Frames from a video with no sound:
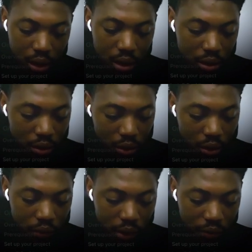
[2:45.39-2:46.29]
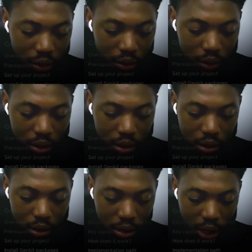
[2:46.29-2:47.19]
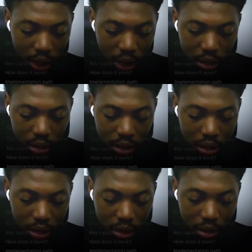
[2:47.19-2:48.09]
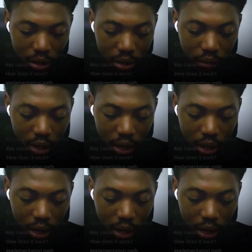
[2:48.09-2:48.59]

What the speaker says: So overview is just like description of